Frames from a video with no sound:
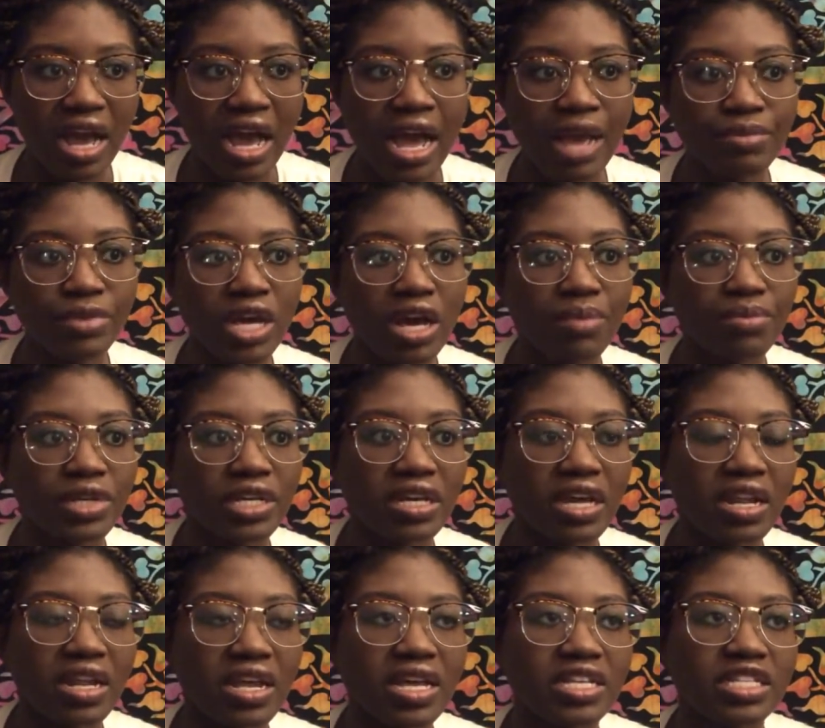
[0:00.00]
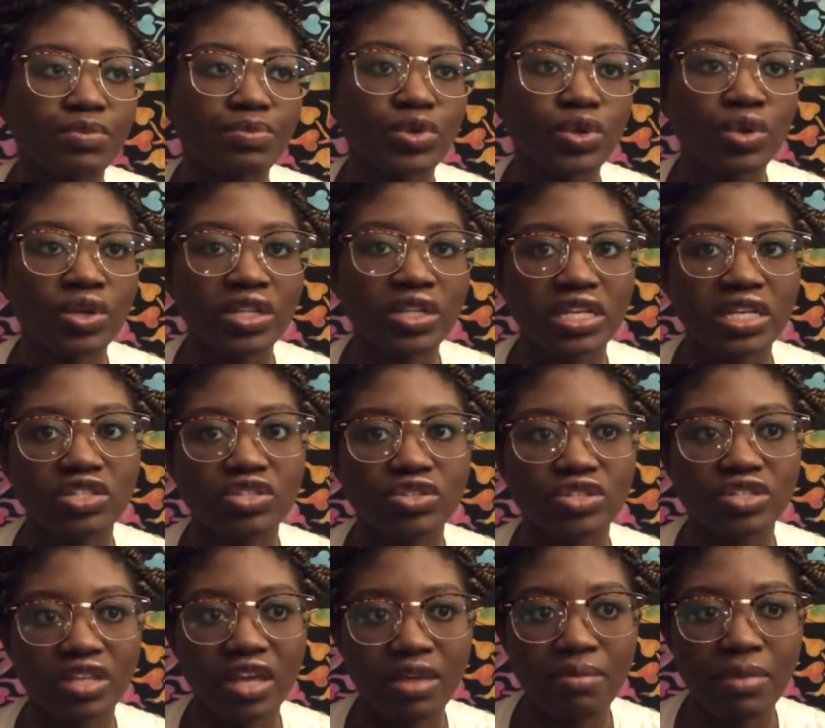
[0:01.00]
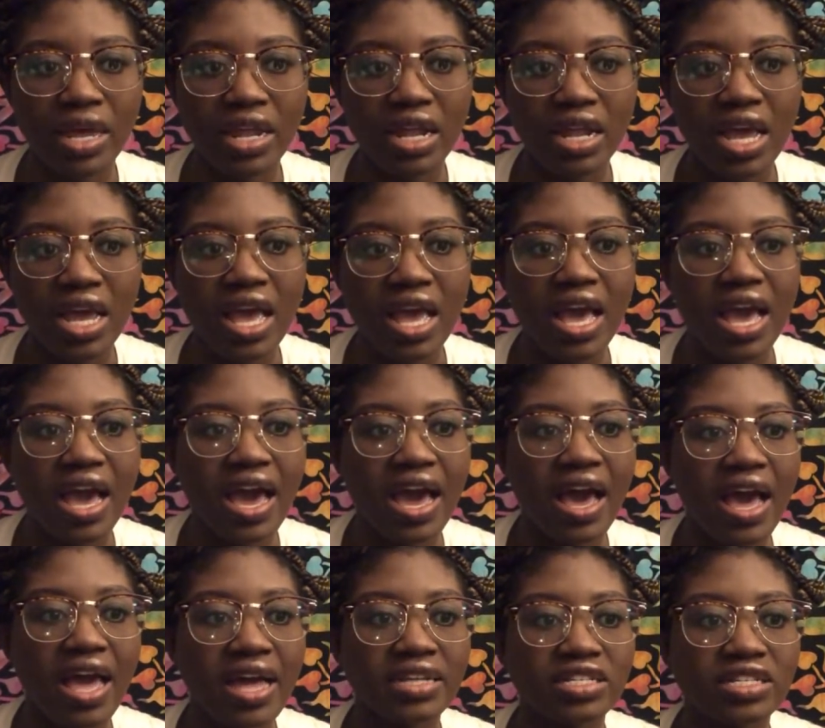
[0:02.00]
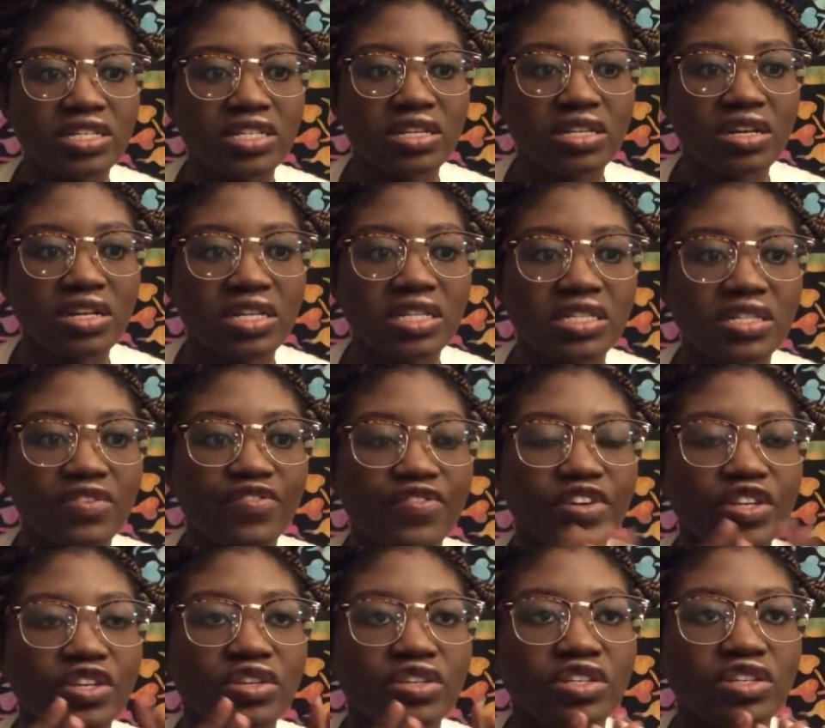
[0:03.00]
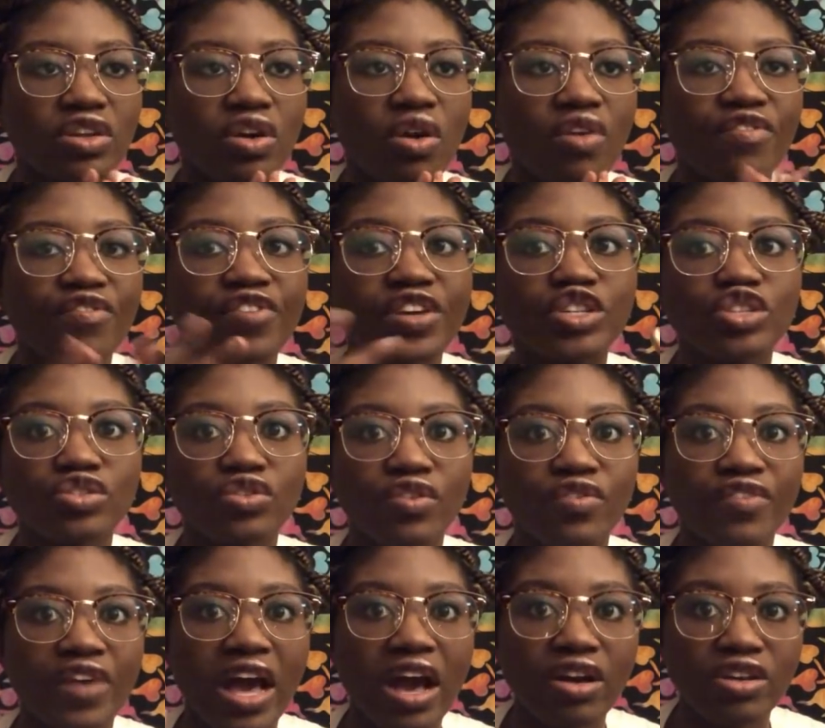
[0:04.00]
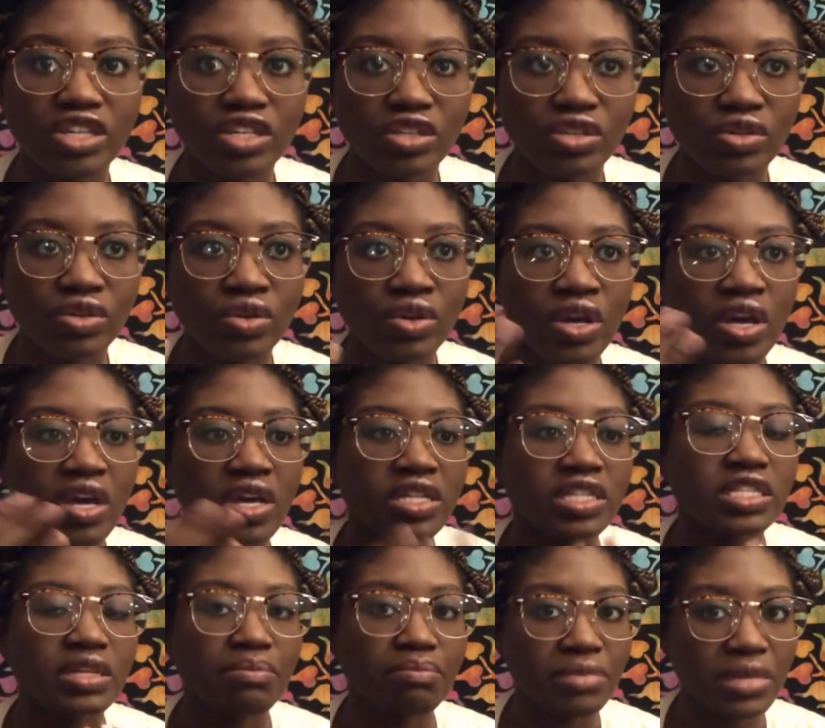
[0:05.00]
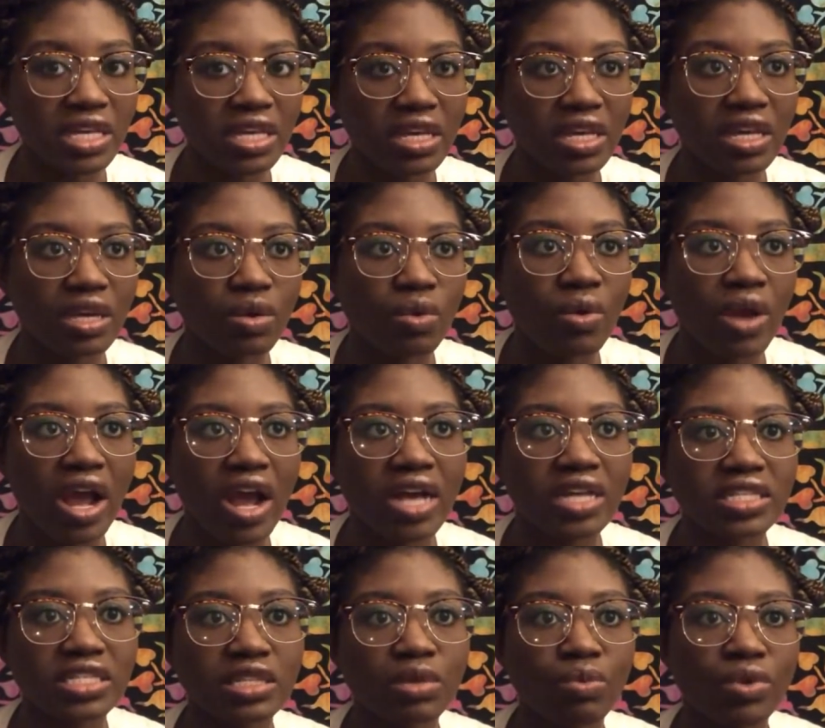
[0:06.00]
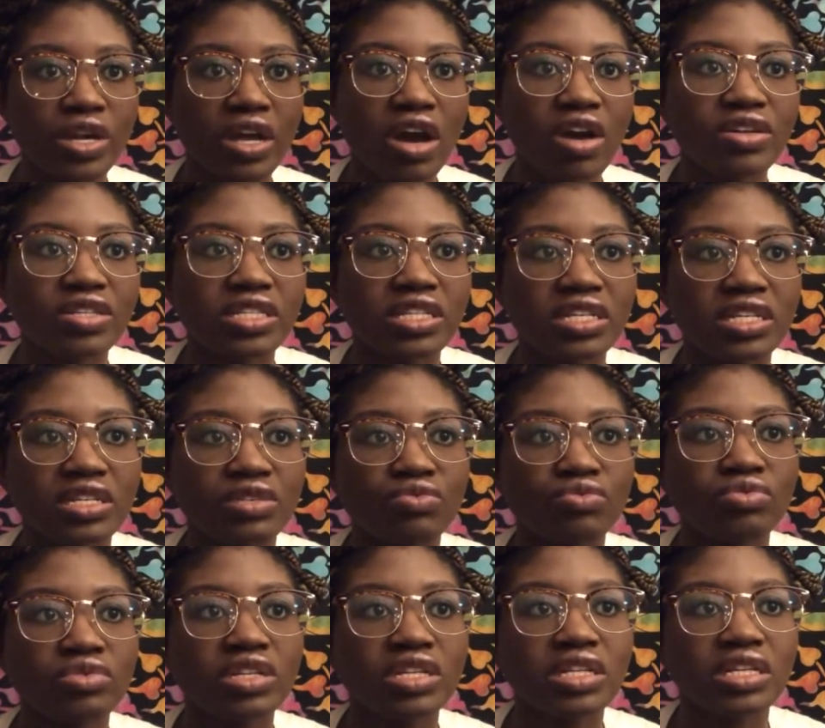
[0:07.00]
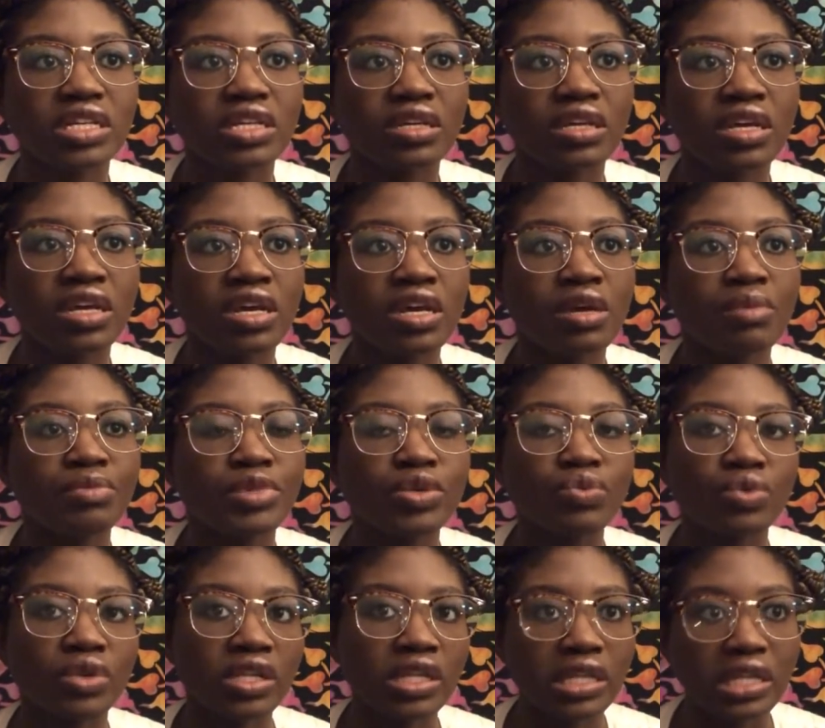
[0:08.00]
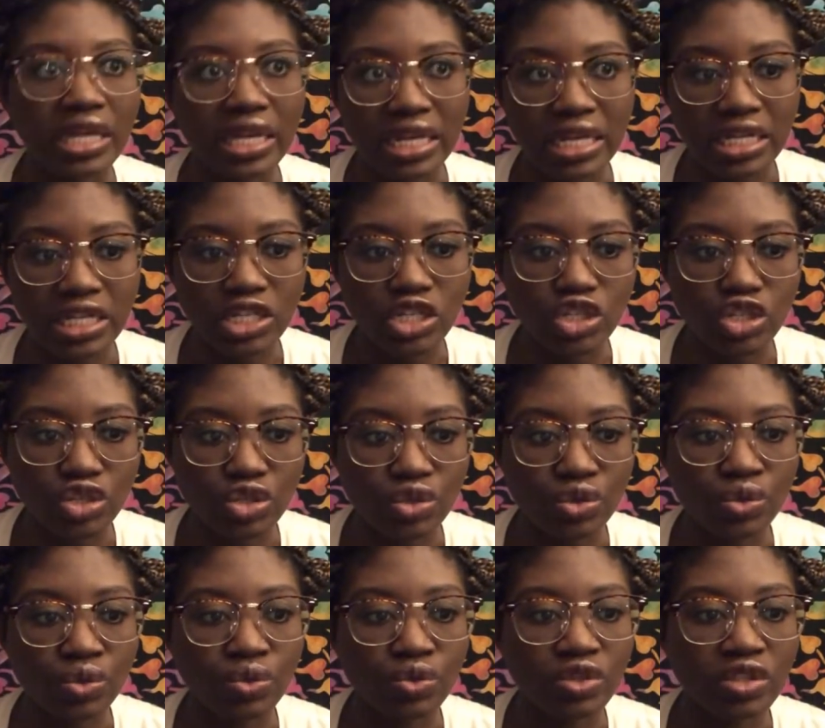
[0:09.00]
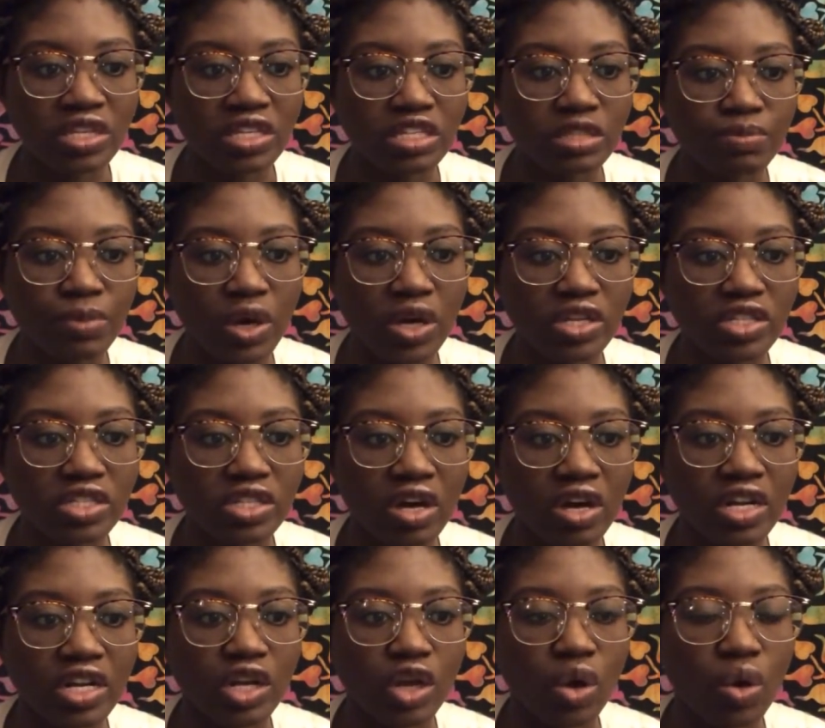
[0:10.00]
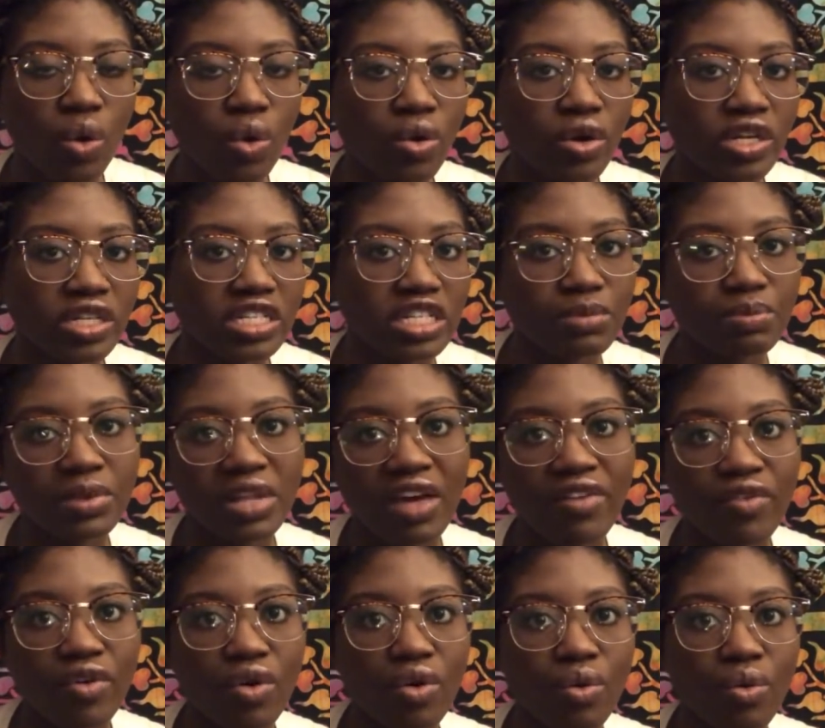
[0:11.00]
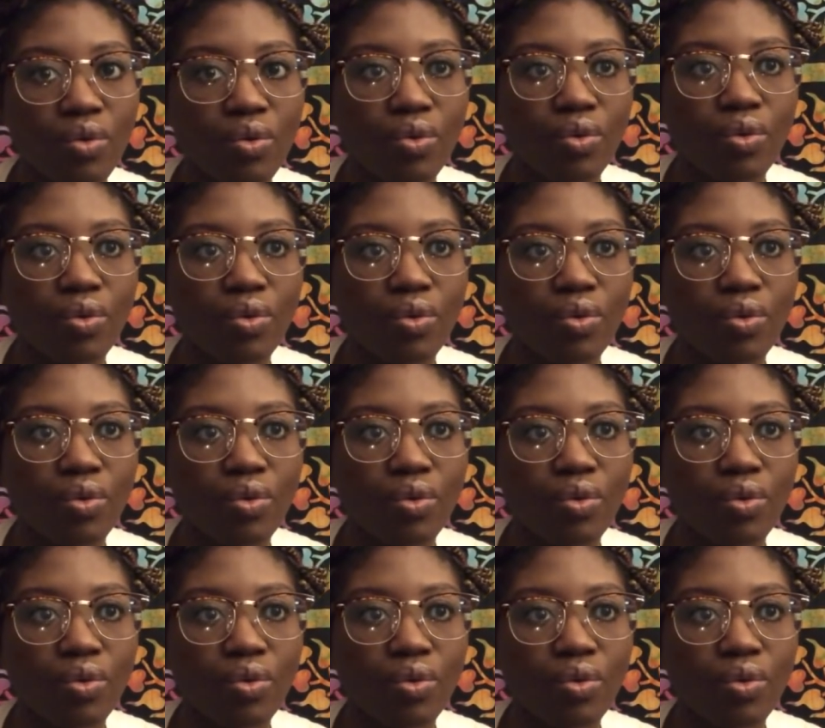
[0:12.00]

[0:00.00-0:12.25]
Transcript: I'm coming at it as purely entertainment and it's a fic, you know a fictional value to me whereas someone else can really be relating to these books on a core deep level